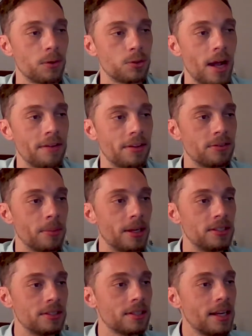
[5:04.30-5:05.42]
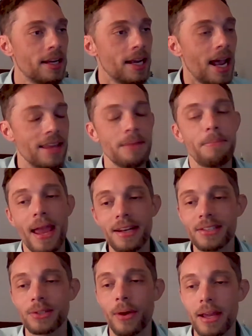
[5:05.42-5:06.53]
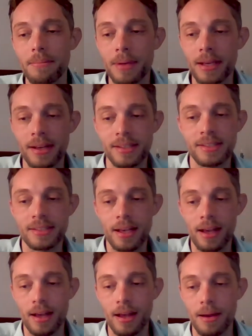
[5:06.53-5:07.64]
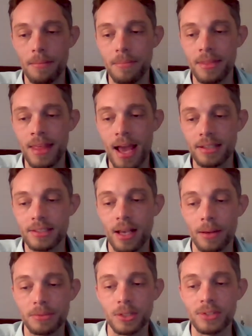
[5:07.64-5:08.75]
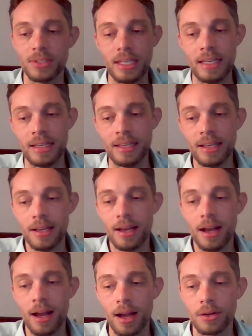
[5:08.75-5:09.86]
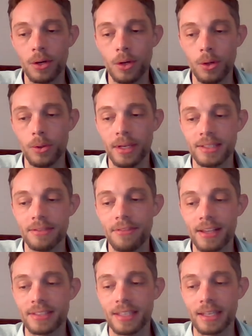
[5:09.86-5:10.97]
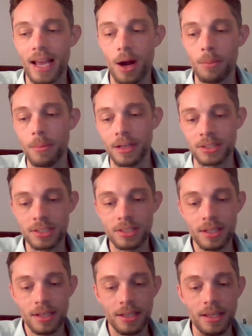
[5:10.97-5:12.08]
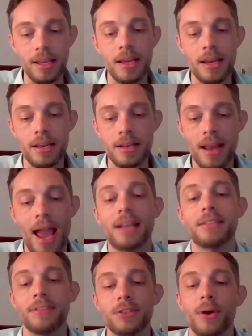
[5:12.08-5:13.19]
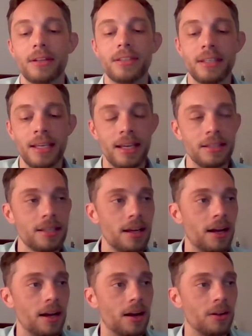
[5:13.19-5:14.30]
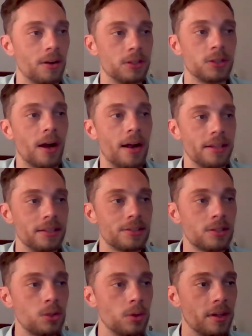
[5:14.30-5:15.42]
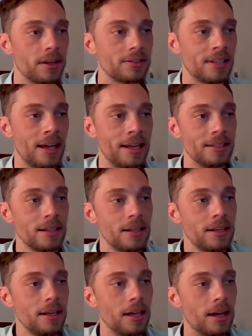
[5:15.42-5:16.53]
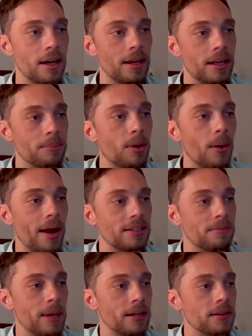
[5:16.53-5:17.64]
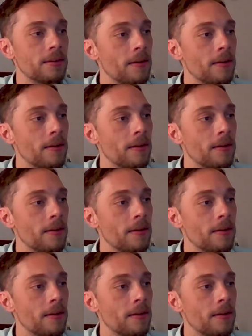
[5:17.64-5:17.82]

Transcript: travel information. And then paid is great because that helps you see who is investing how much in actively trying to get a larger audience to their site in a proactive manner.